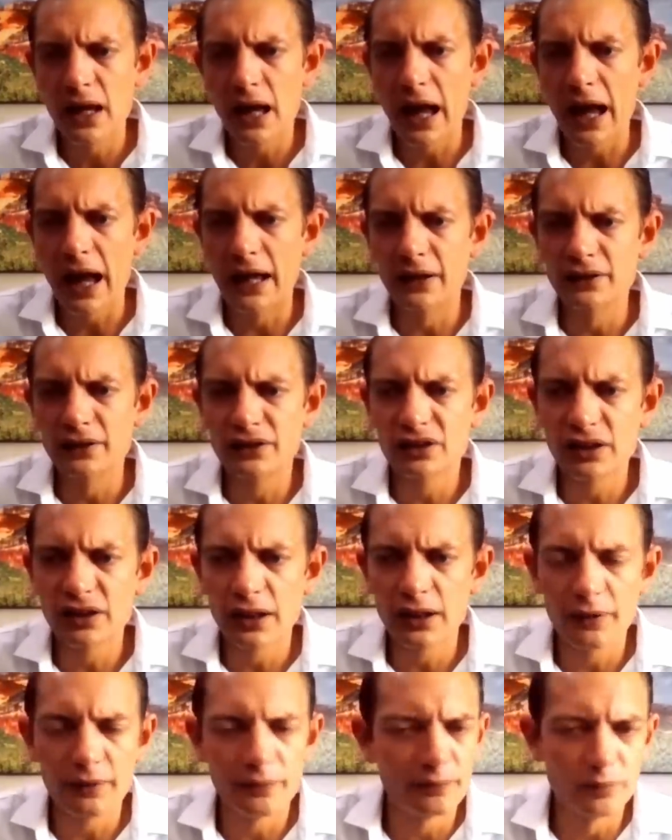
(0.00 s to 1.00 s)
And
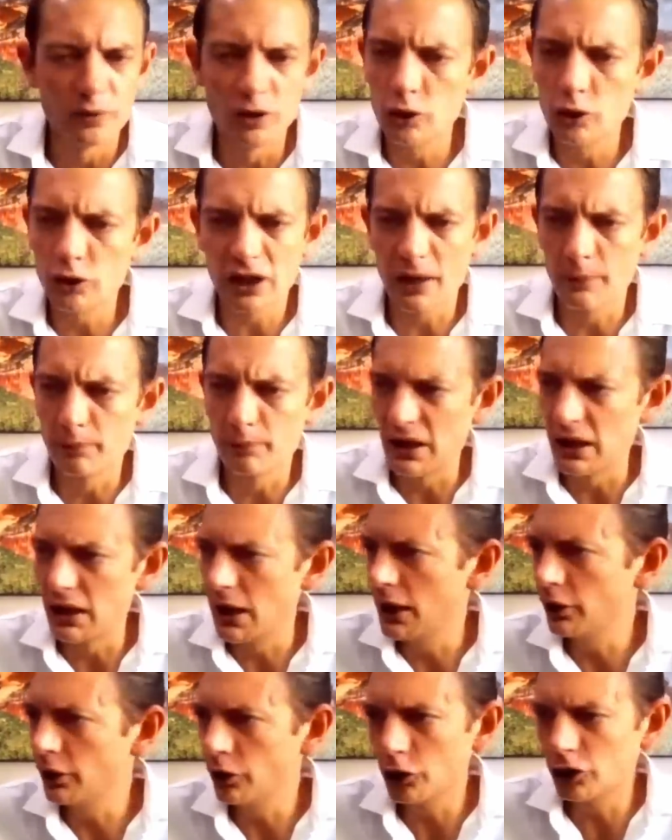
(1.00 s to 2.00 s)
you can be
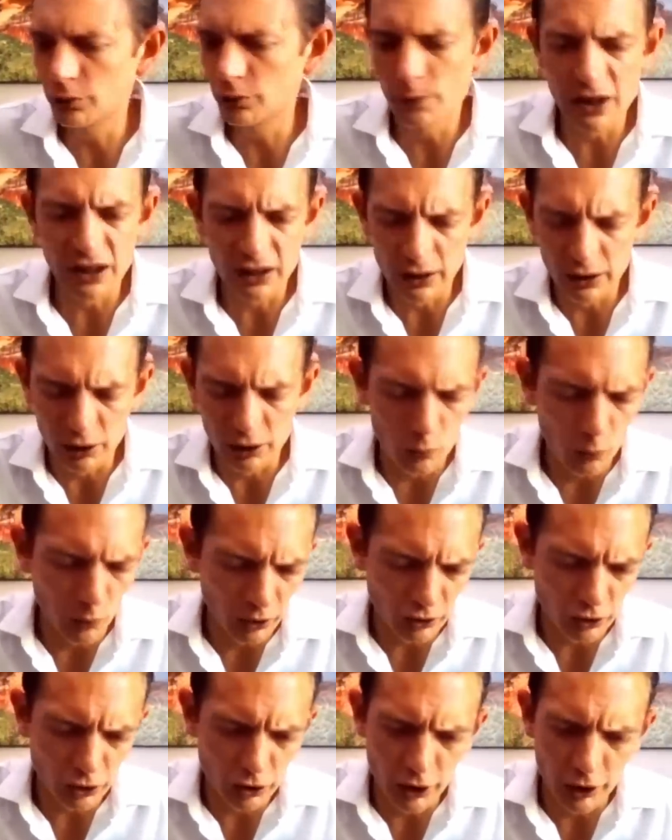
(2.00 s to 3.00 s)
English-speaking and you
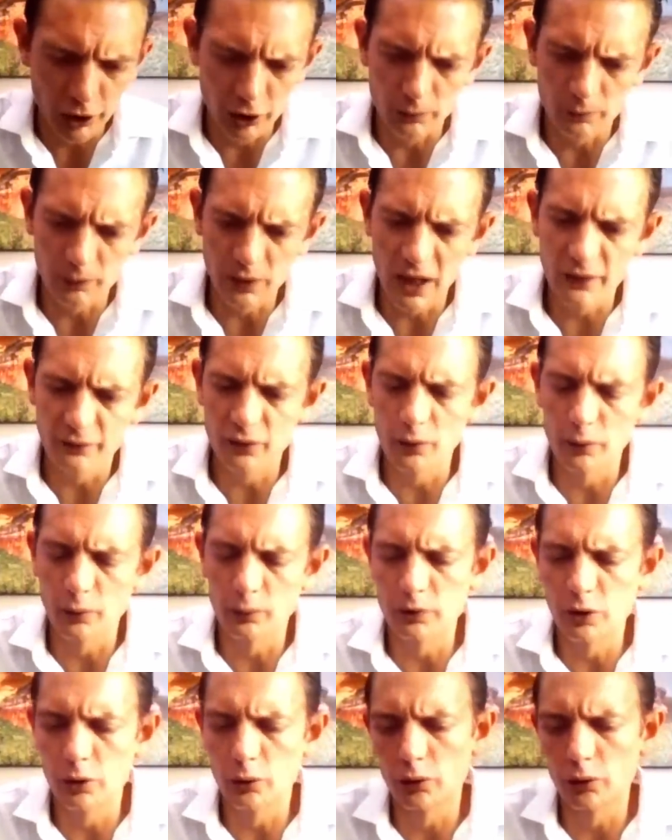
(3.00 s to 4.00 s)
want to go, you have your